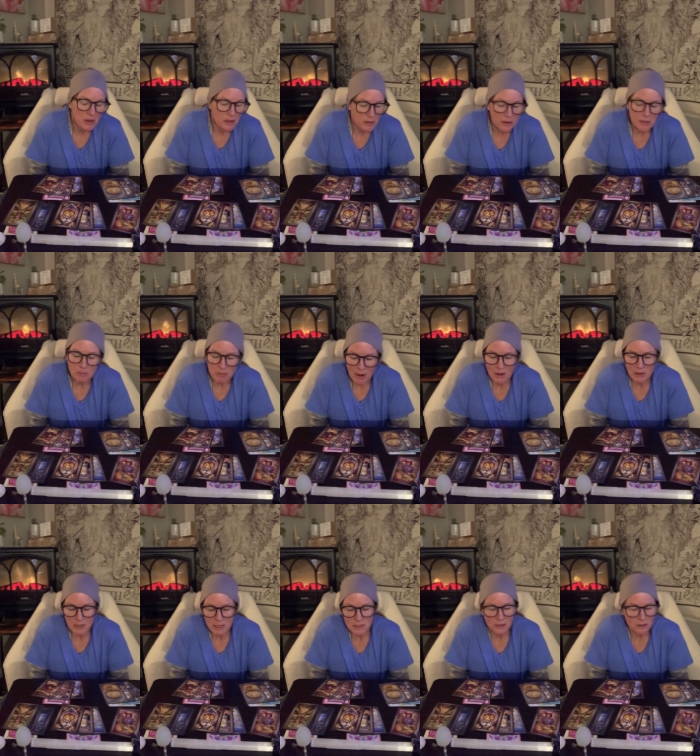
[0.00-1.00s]
Third
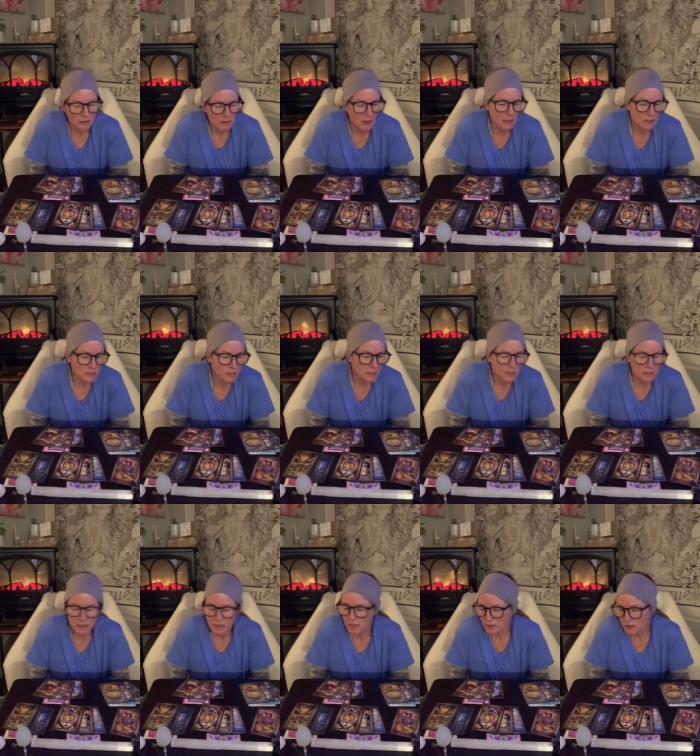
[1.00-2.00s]
parties are not just
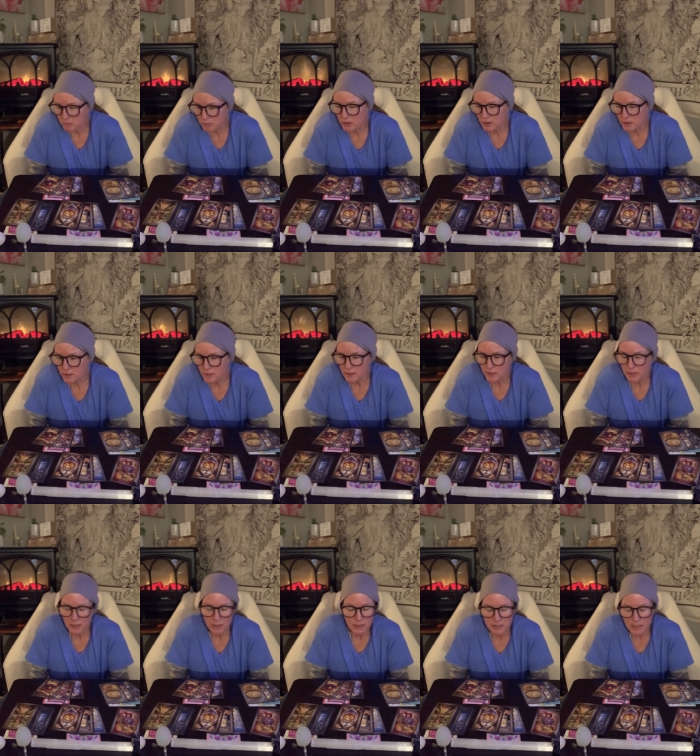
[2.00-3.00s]
another person.
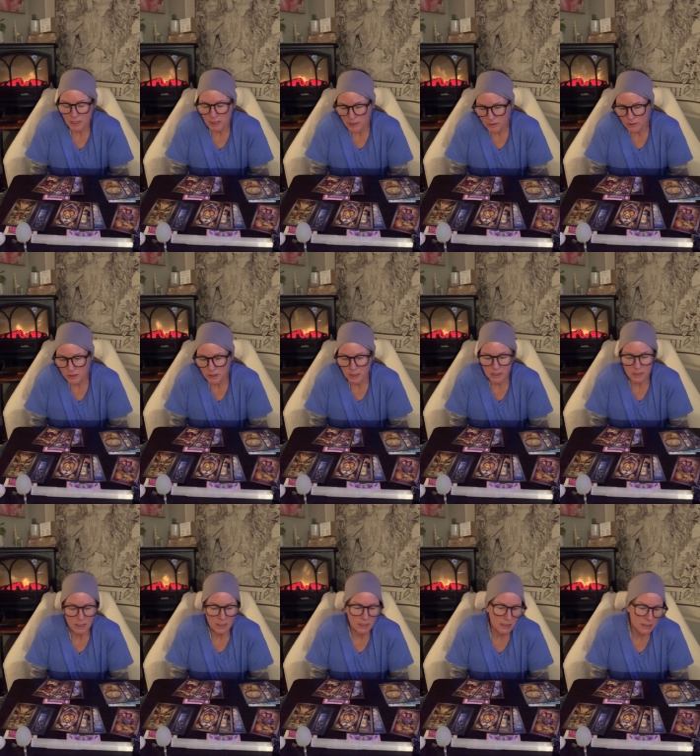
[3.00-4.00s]
It's energies,
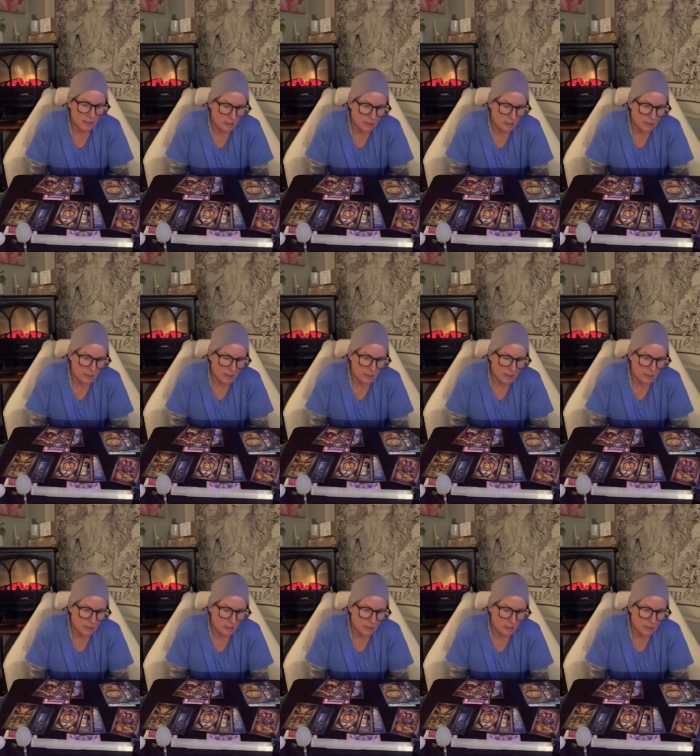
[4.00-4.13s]
it's